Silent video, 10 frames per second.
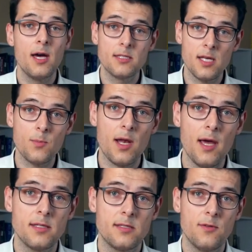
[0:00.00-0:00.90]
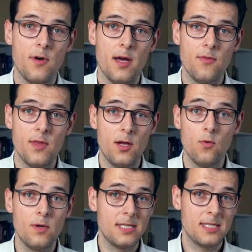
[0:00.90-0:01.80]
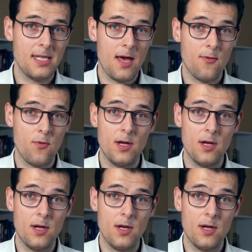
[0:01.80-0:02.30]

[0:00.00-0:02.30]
Some clients define that only staff